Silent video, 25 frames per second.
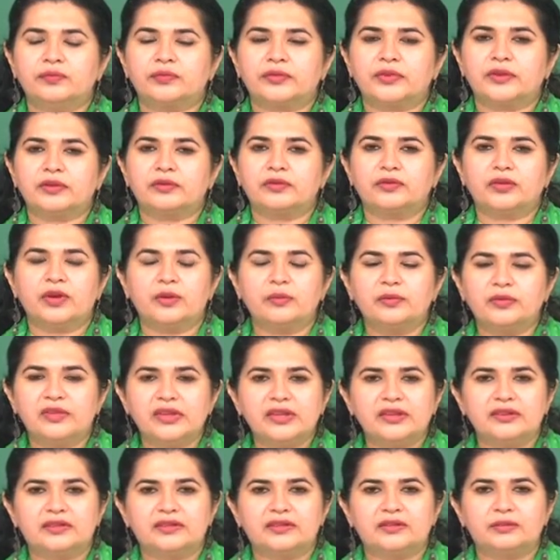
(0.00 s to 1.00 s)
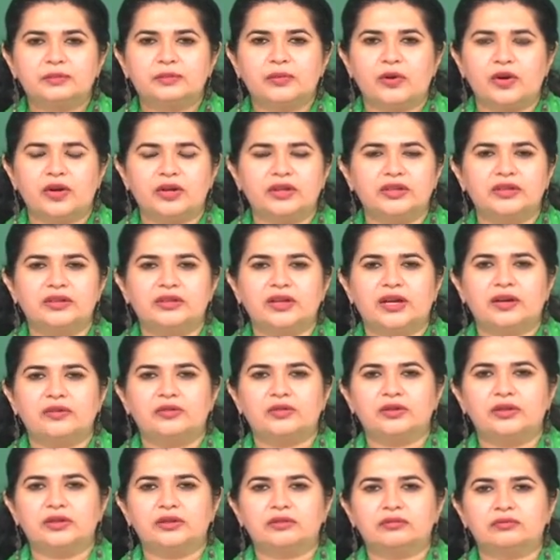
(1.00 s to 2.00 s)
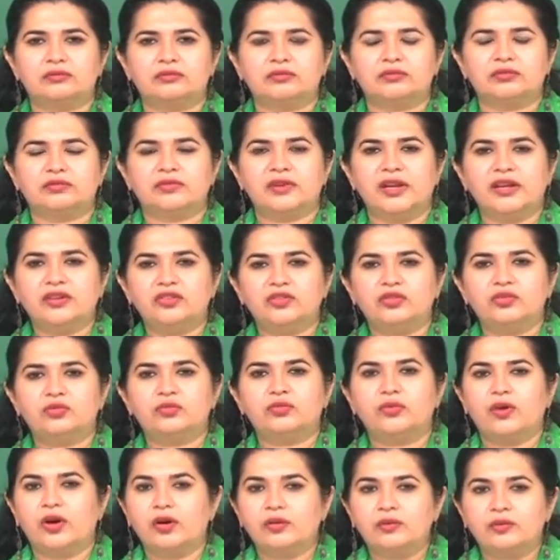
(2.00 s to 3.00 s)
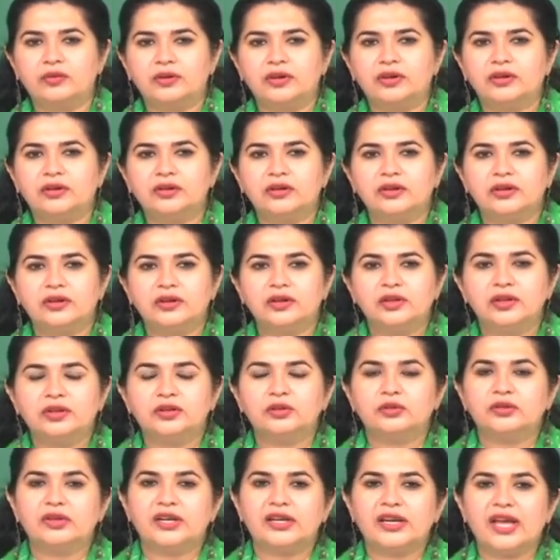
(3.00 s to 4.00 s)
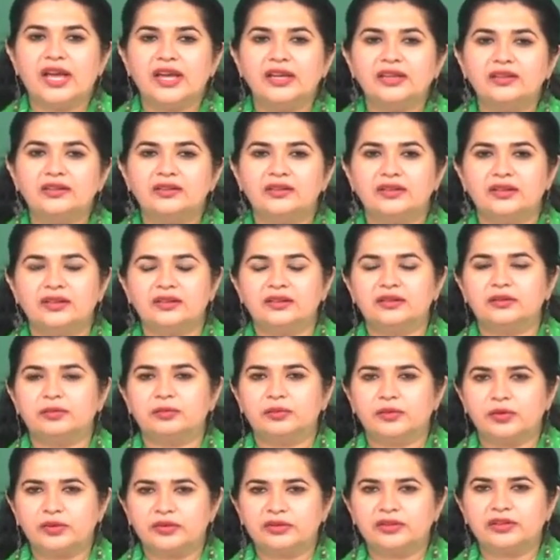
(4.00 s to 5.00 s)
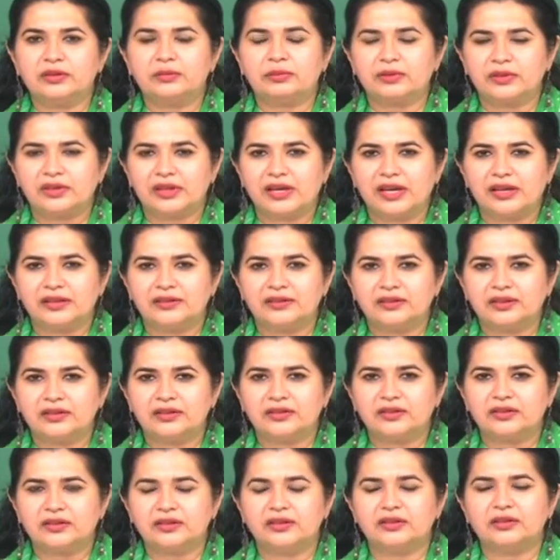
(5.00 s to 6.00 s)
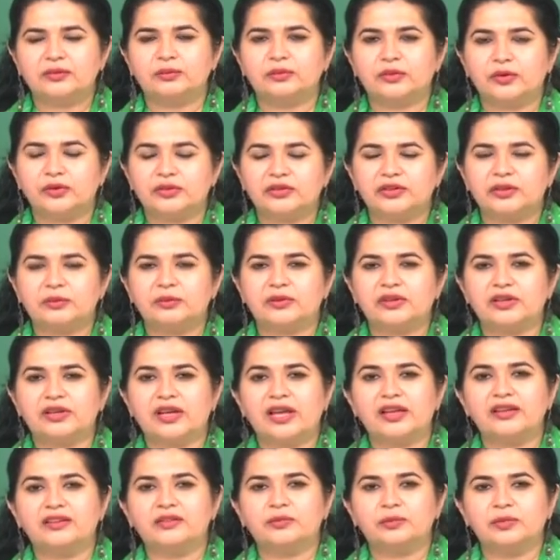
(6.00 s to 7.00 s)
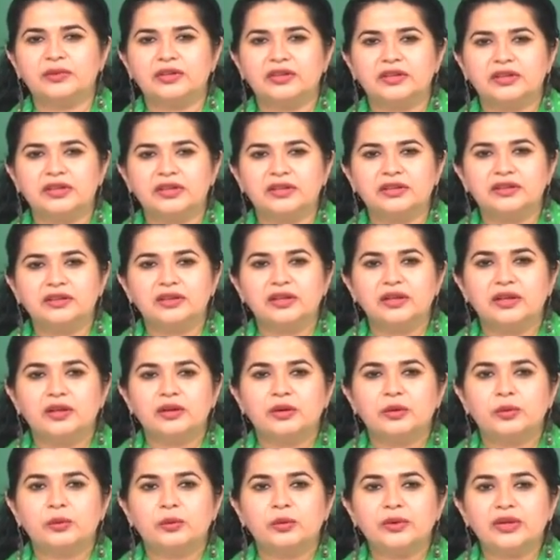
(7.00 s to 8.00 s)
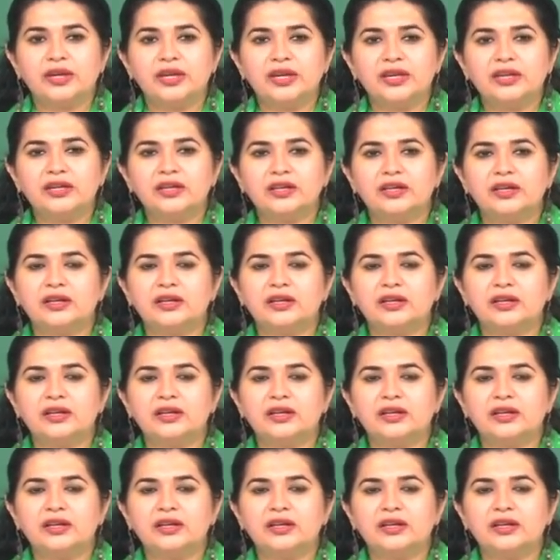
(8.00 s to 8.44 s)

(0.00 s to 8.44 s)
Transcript: from this point, I would flash forward to the 90s, post-liberalization, post-liberalized period, when